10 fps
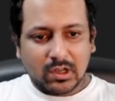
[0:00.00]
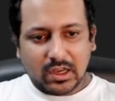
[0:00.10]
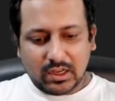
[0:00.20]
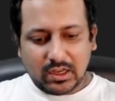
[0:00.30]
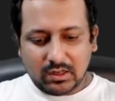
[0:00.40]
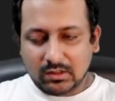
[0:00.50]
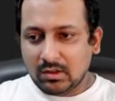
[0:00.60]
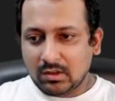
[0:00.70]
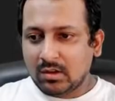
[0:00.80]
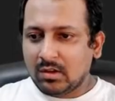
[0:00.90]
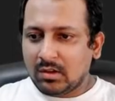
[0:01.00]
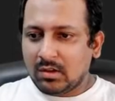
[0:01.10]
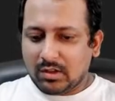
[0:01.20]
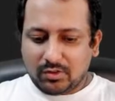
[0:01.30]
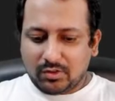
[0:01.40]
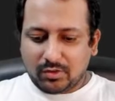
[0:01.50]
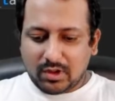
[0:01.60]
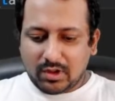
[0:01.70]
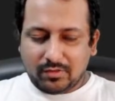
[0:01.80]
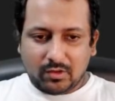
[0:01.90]
And then you
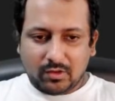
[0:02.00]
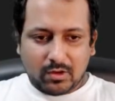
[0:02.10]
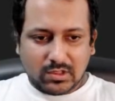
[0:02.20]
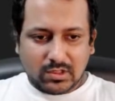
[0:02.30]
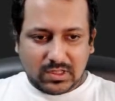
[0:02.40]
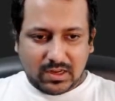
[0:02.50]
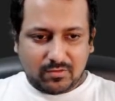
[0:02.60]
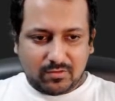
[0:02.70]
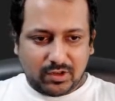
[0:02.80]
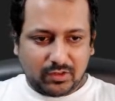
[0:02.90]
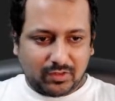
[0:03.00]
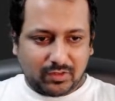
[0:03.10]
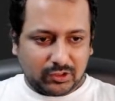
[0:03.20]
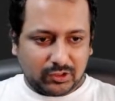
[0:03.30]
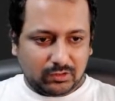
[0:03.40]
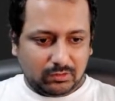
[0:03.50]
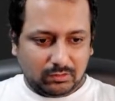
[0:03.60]
have loss and reduce function.